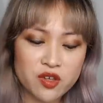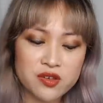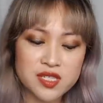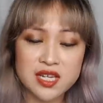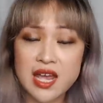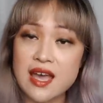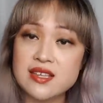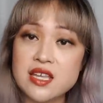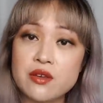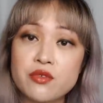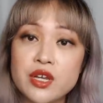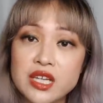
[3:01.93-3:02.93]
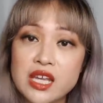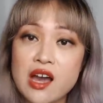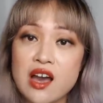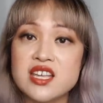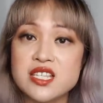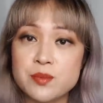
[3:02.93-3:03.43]
because it has a really
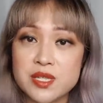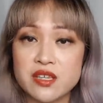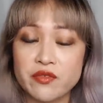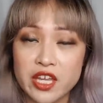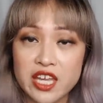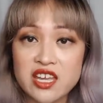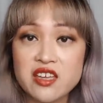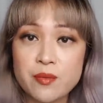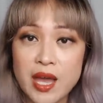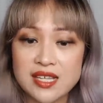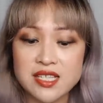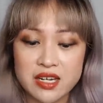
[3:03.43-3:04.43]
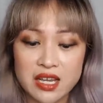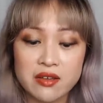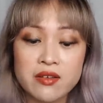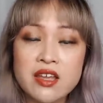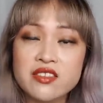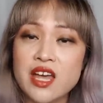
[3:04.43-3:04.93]
high specific heat
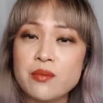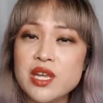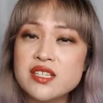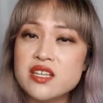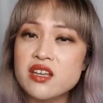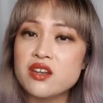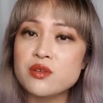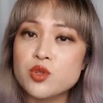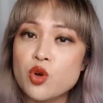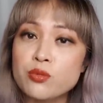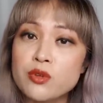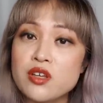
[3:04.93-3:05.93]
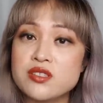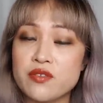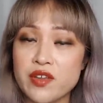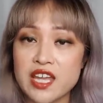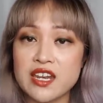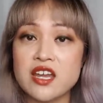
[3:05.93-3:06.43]
capacity. That means it can absorb lots
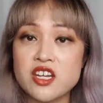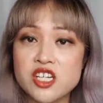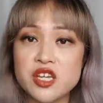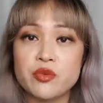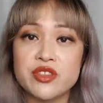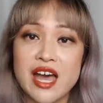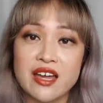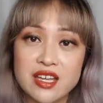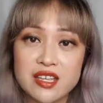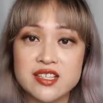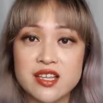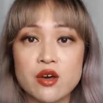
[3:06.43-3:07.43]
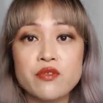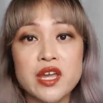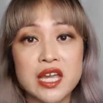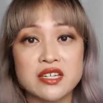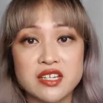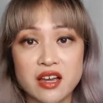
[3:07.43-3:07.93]
of heat energy without itself
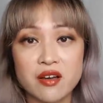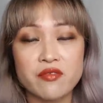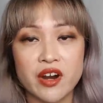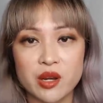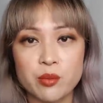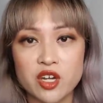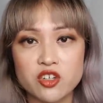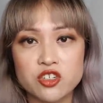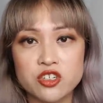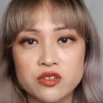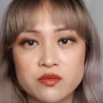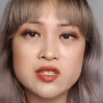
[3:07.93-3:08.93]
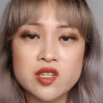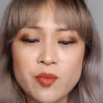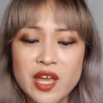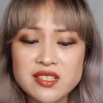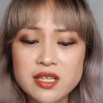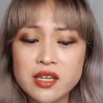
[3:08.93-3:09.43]
heating up very much. So
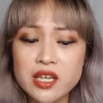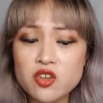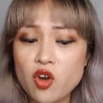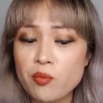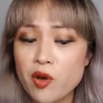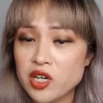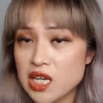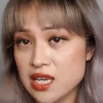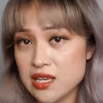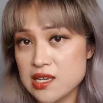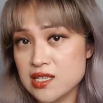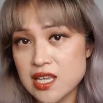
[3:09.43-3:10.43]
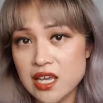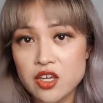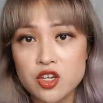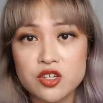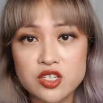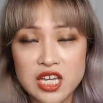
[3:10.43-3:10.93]
basically, your body is a
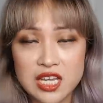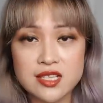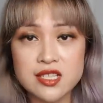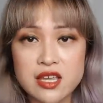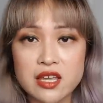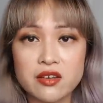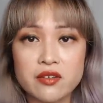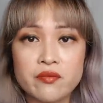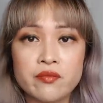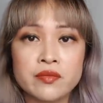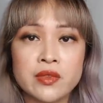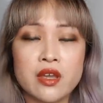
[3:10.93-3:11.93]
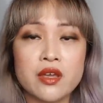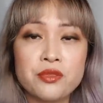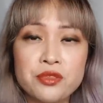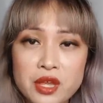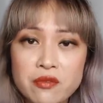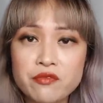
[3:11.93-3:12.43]
huge heat sink. A
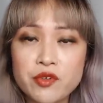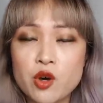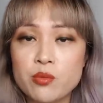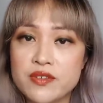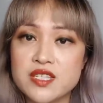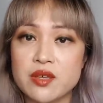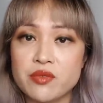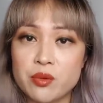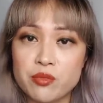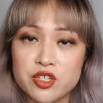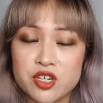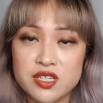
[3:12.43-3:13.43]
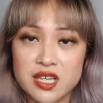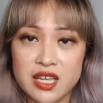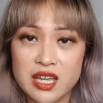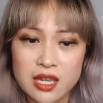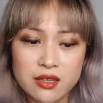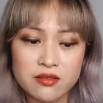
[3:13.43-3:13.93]
thin film of something producing
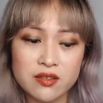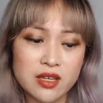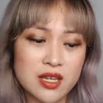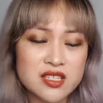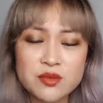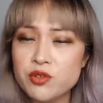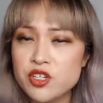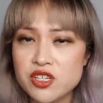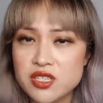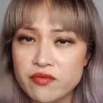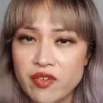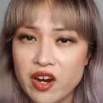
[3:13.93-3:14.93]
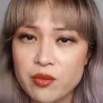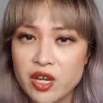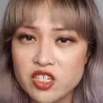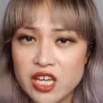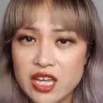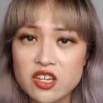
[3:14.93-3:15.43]
heat isn't producing very
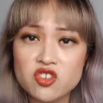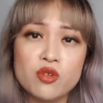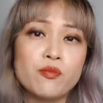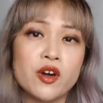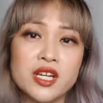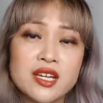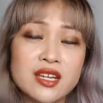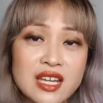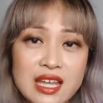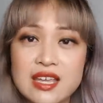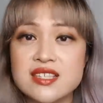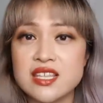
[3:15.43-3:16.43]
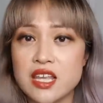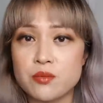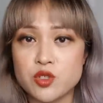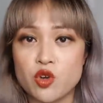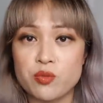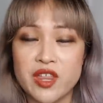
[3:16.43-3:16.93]
much heat. Your body can easily
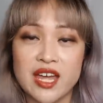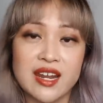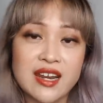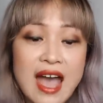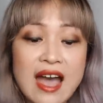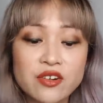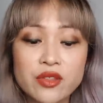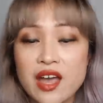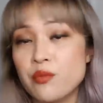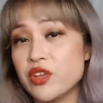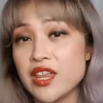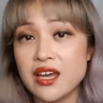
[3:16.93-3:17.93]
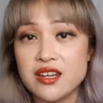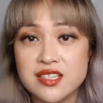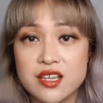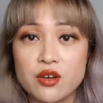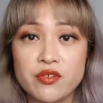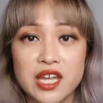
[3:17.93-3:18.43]
absorb that and handle that without
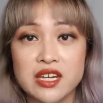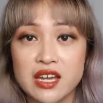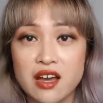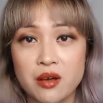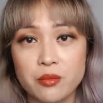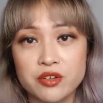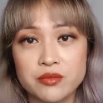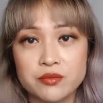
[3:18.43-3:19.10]
itself heating up.